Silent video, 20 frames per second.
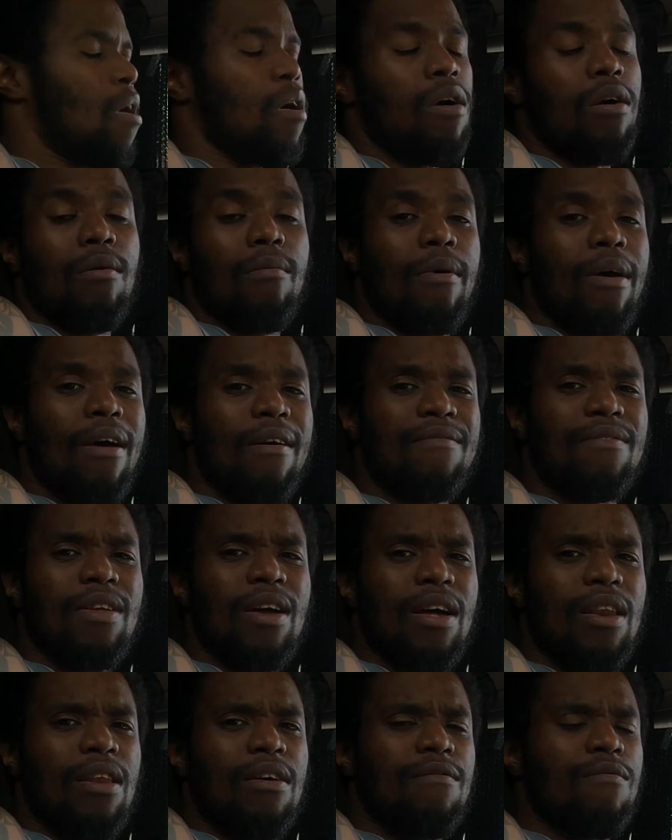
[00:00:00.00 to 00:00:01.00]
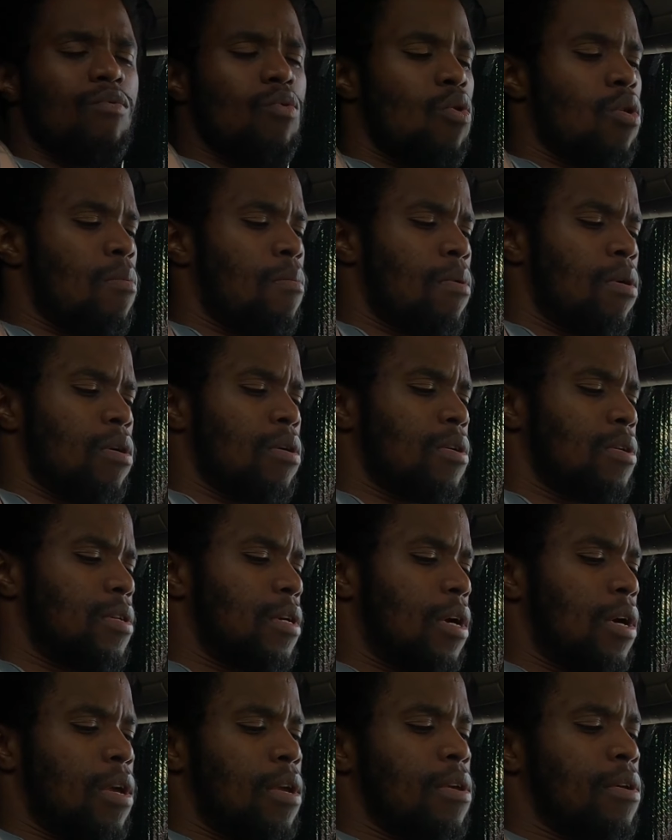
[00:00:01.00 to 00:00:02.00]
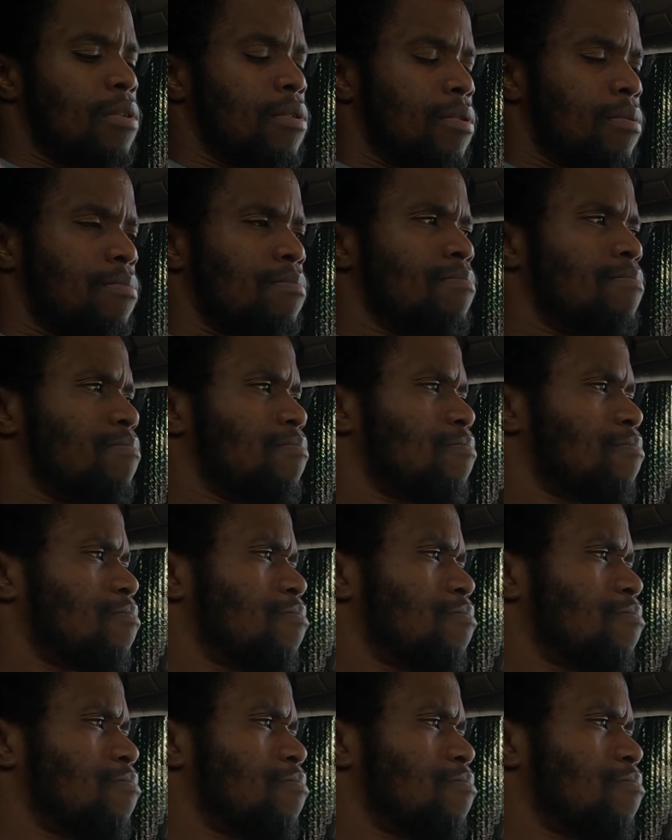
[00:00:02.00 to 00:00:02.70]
um, after I left Walmart, I um,